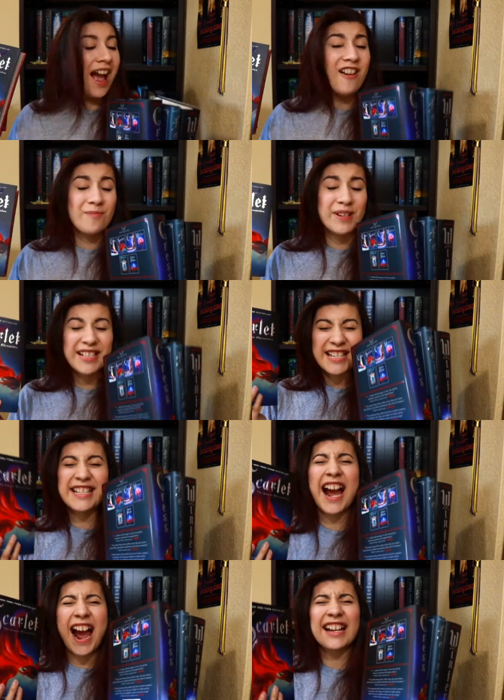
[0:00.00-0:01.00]
I've been
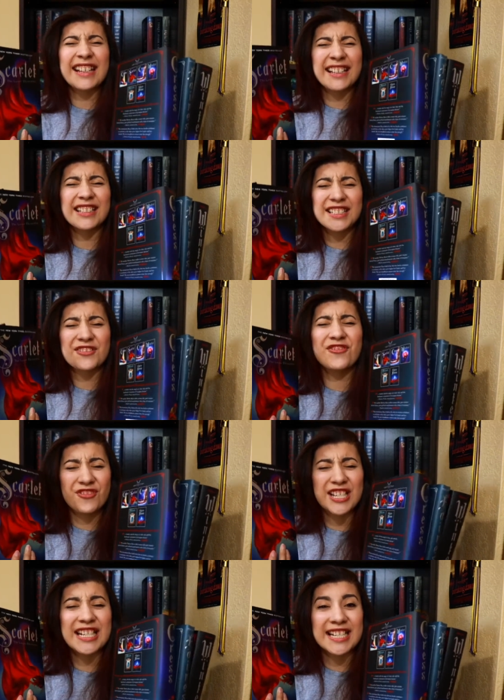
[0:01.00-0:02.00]
dying to
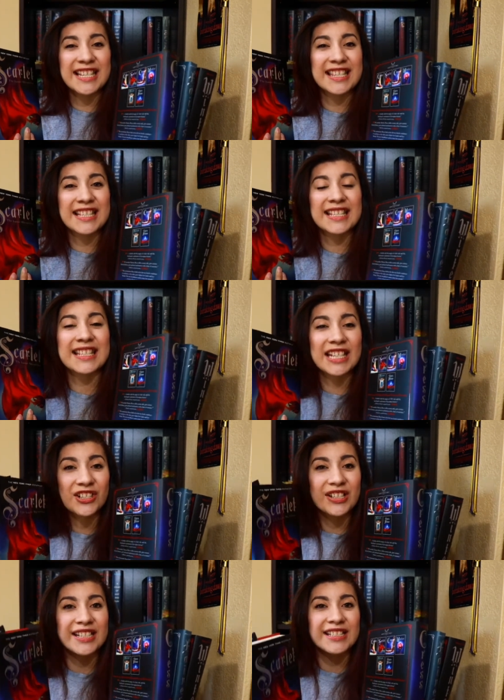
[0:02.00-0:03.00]
finish this
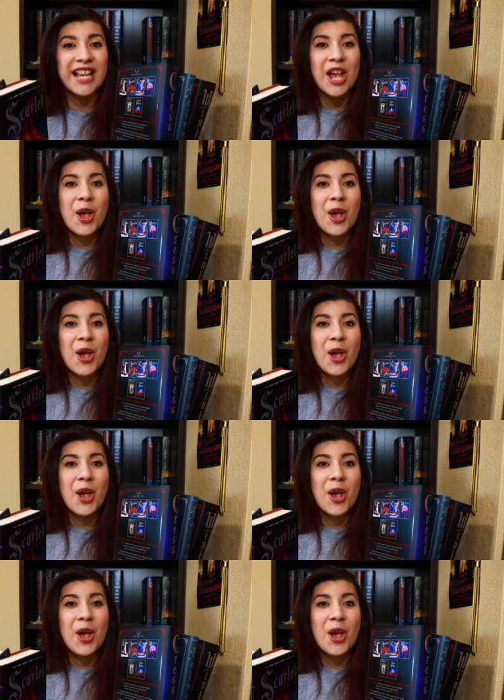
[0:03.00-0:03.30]
series,